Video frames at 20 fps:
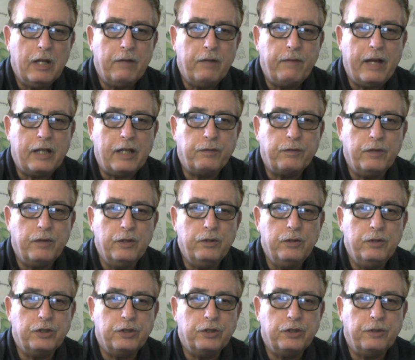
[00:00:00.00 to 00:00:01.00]
Fast
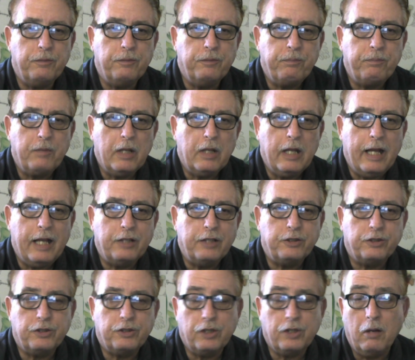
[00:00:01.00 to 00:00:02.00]
foods a
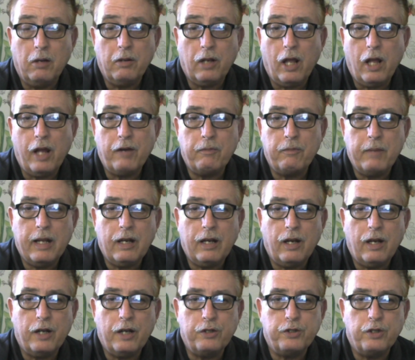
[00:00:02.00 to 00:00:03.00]
lot of them have a
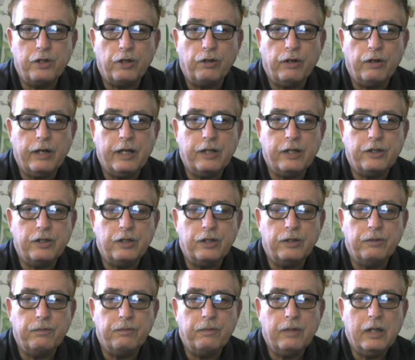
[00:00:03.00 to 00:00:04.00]
lot of sugar in it too.